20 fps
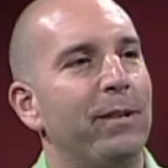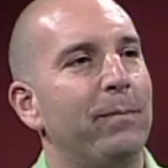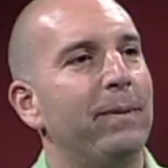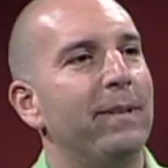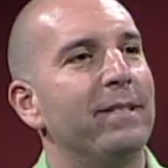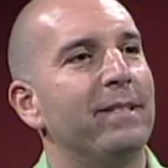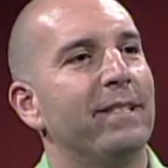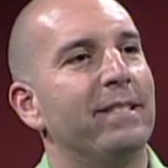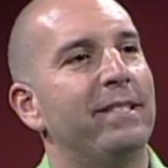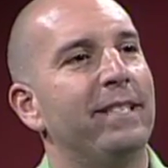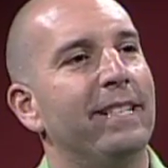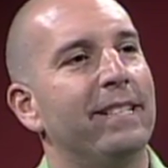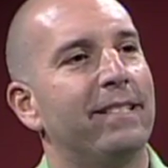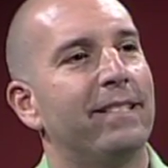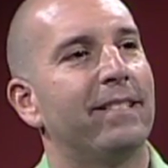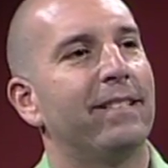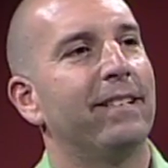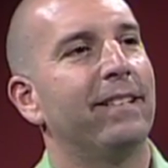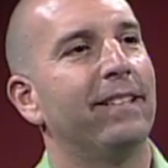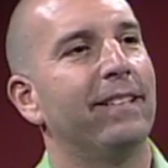to the business,
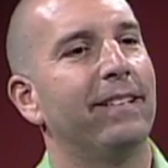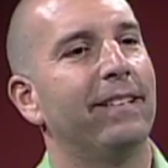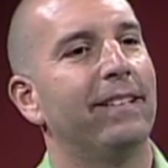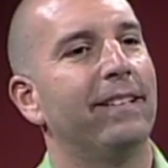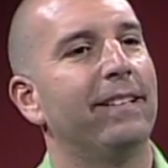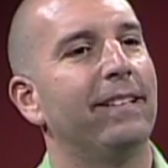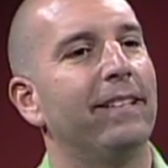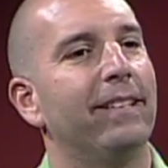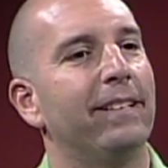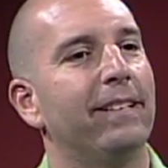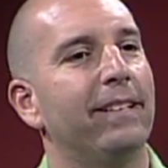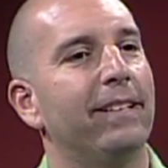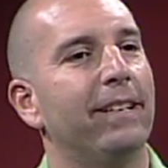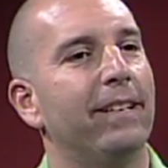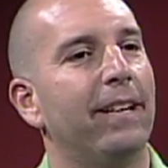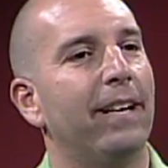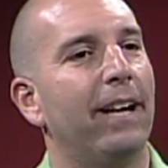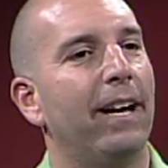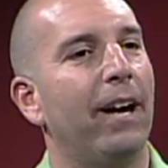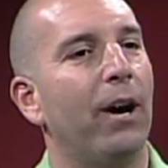it's
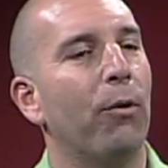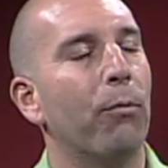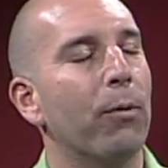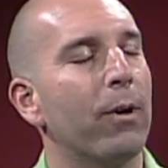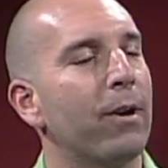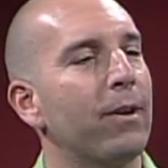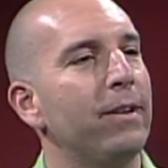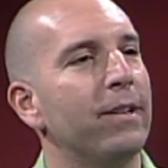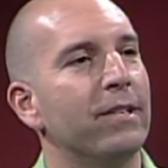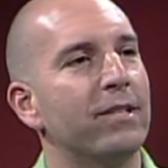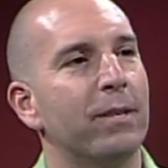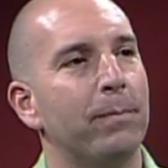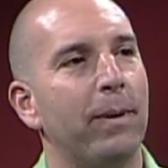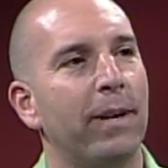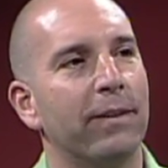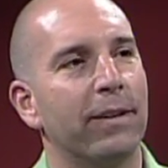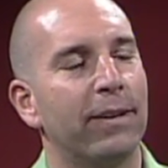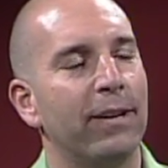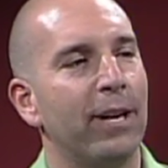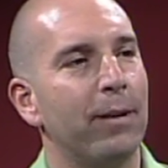awareness
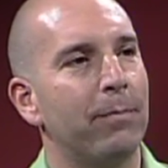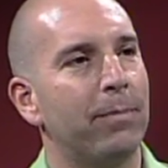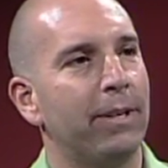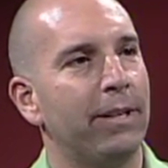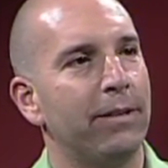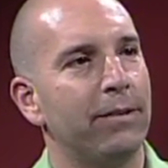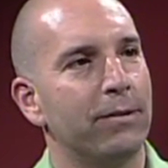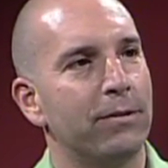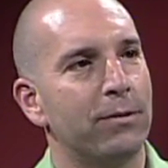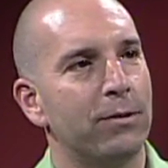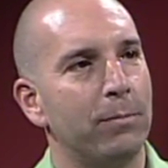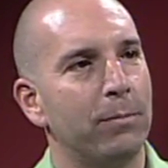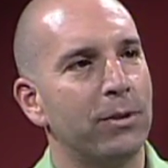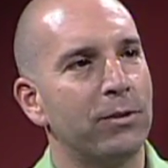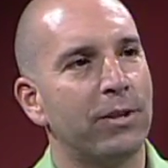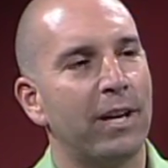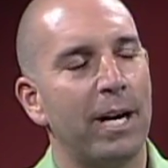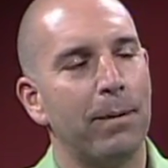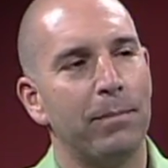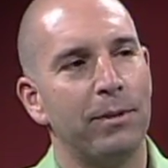about the company. There's so
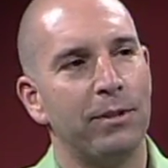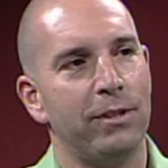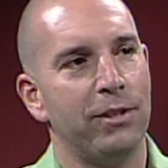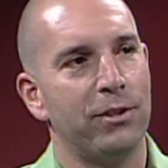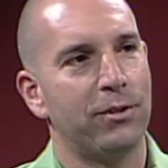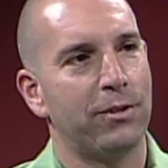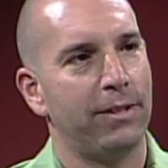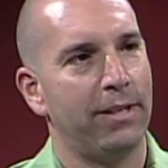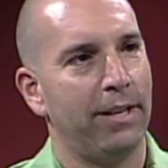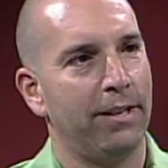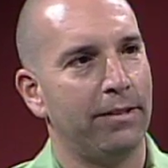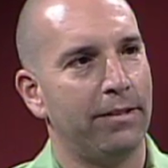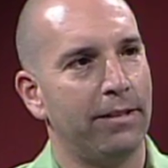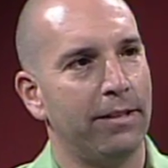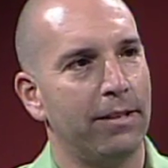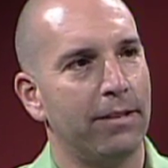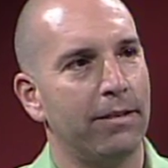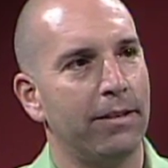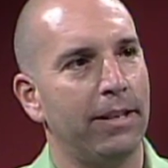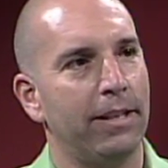much competition out
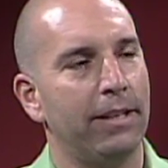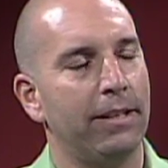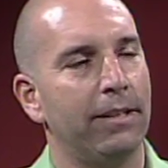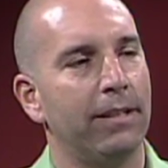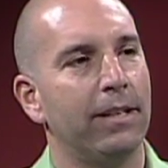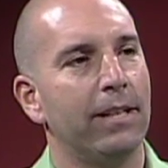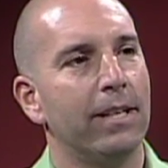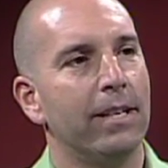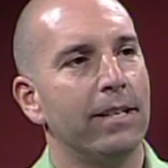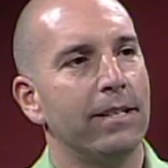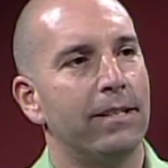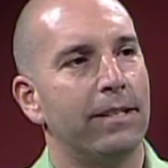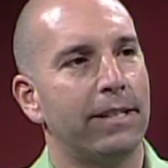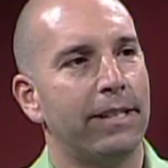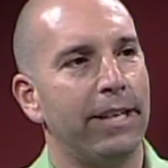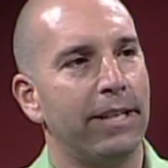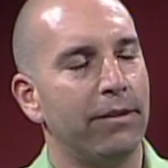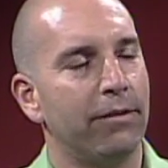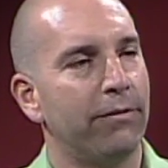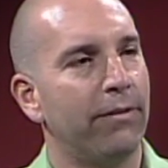there, and to
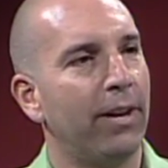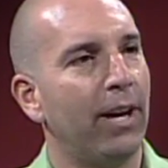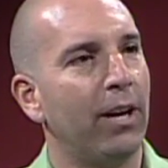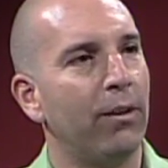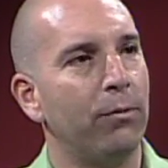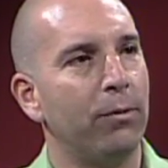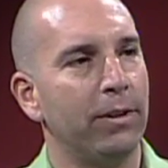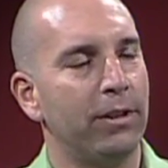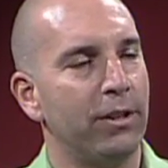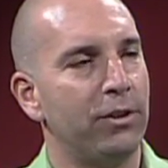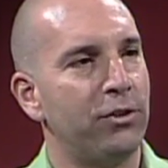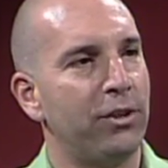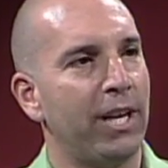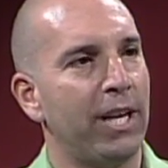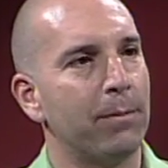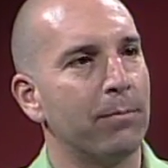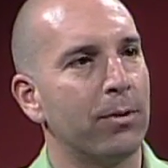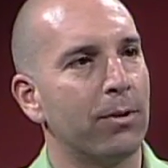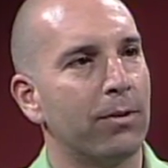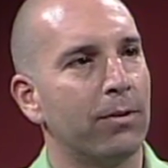get involved with the
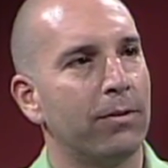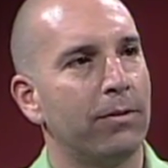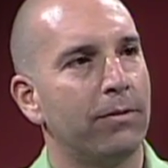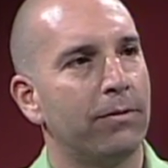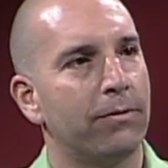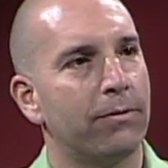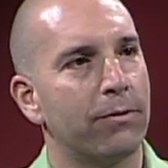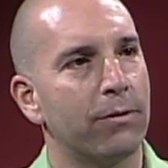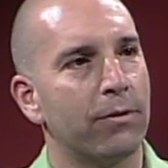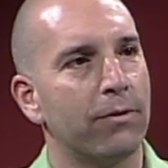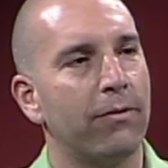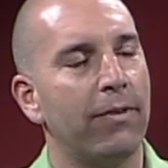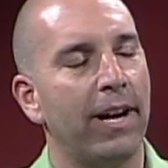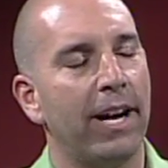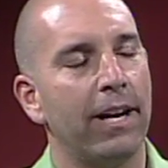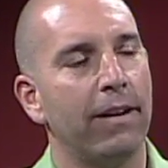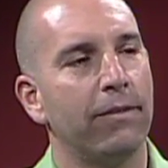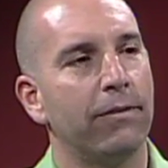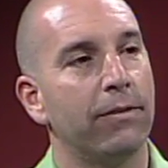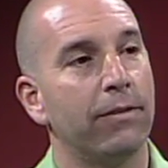chamber for
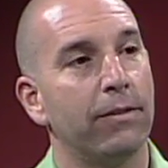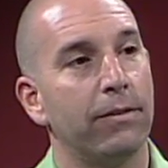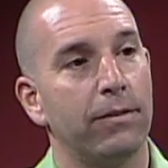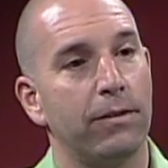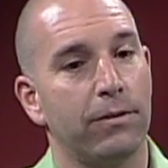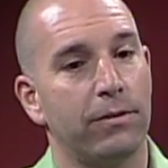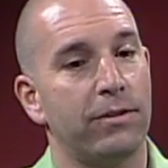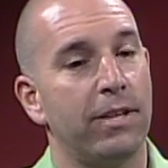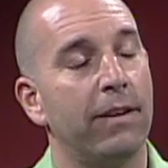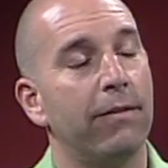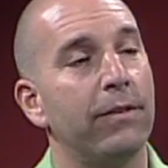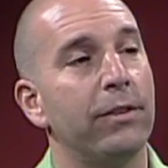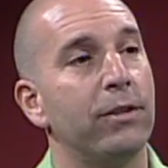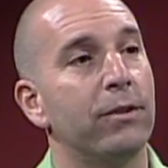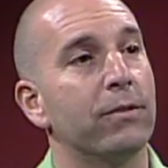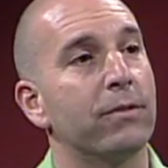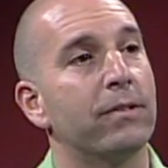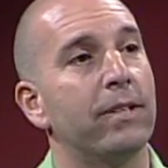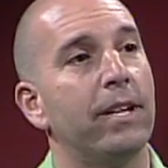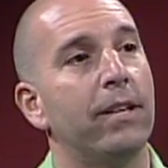5 or 7
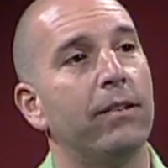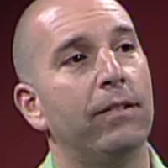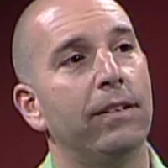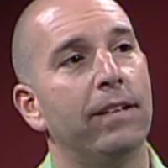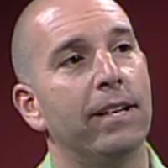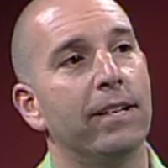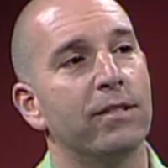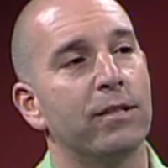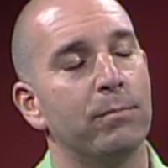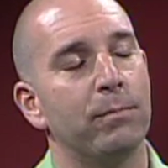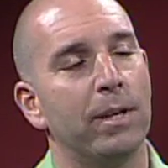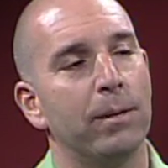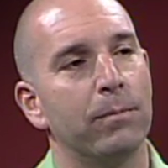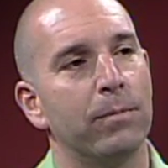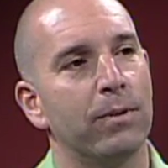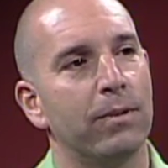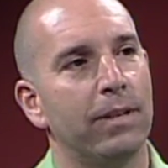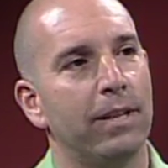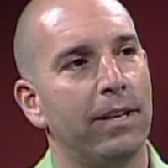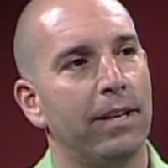years now as a
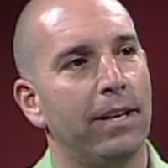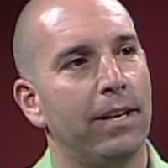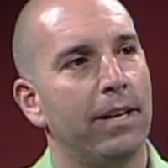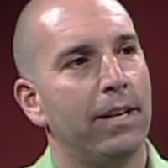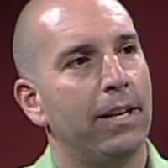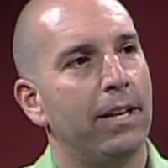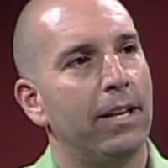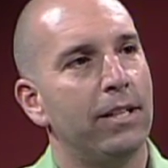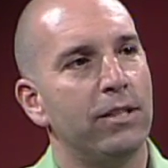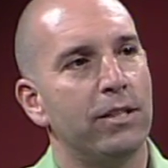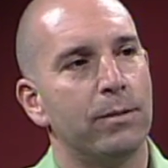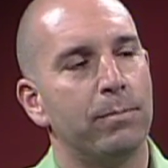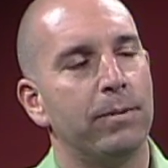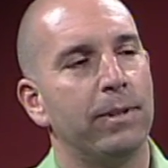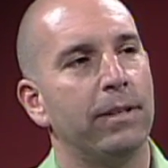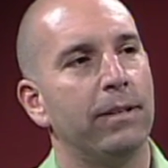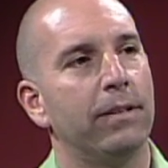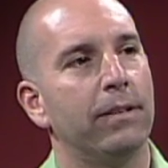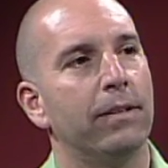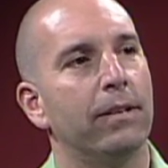member has just
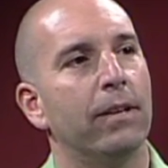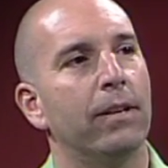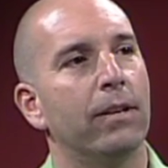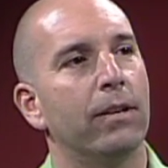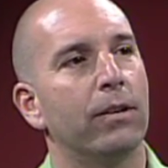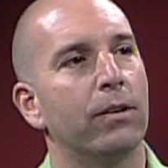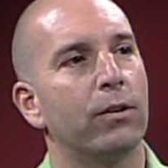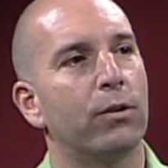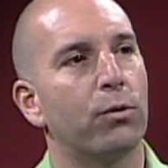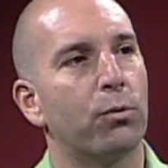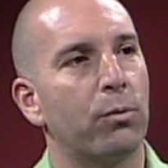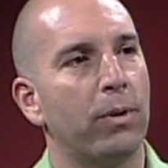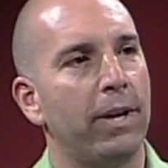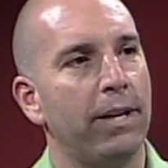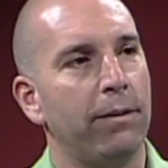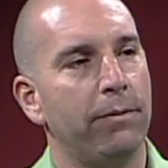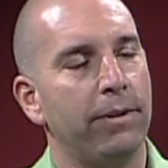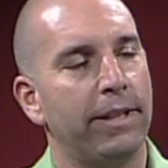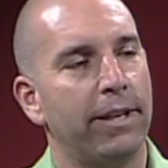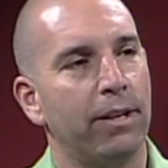been
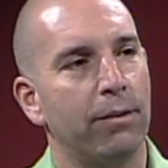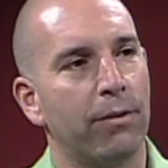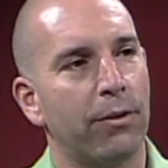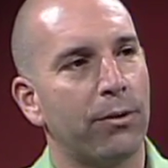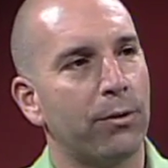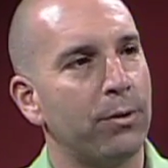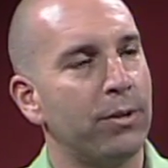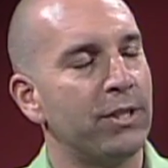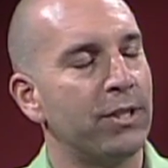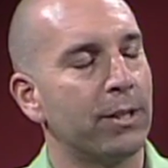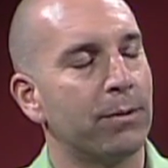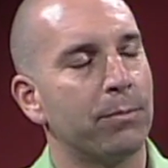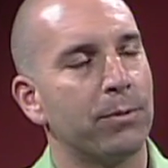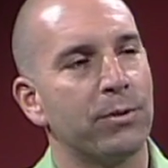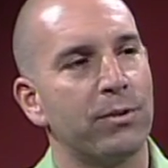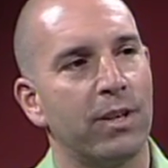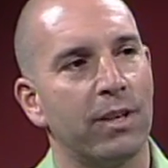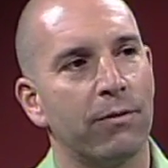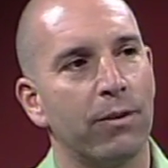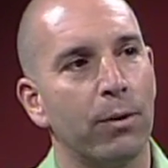great. We got over
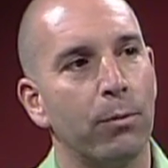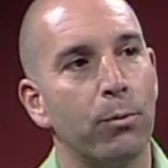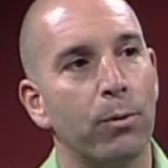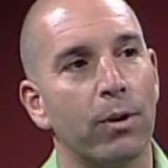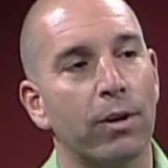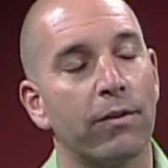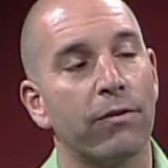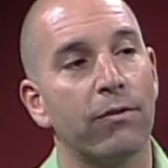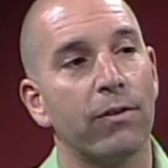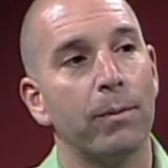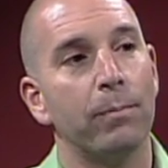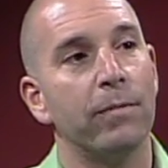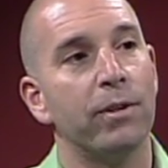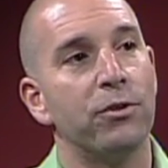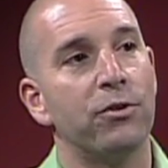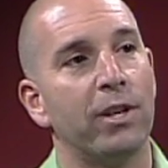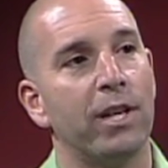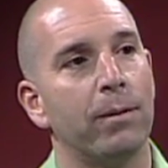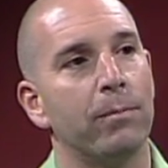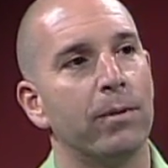36% of our work from the
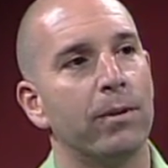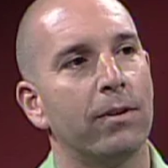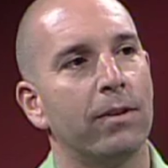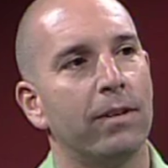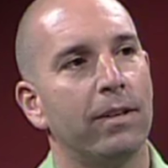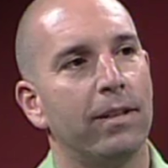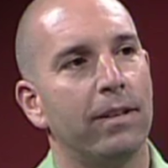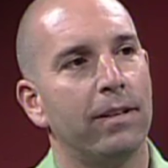chamber.